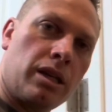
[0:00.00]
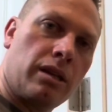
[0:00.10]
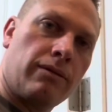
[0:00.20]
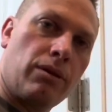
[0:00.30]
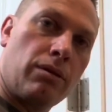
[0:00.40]

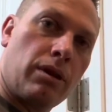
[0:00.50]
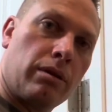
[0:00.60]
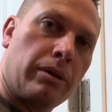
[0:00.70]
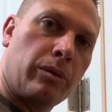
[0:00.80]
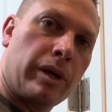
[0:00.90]
if you think
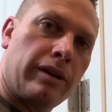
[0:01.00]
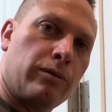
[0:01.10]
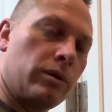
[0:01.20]
my wife will